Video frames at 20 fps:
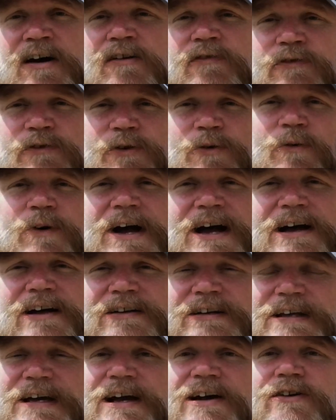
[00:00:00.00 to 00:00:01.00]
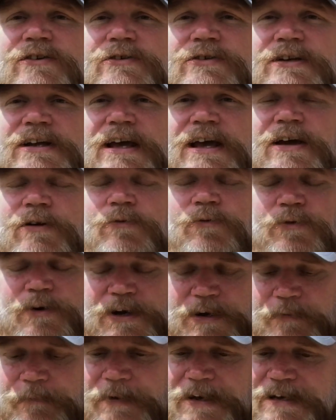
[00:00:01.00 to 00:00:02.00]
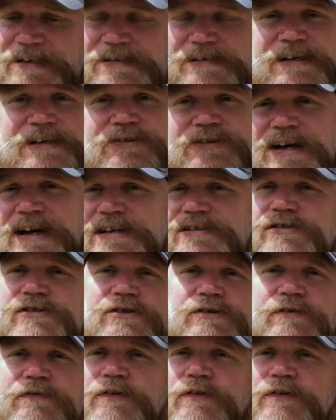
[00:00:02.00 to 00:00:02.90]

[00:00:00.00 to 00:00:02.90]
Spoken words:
for a while now, and what I'm asking you guys to do,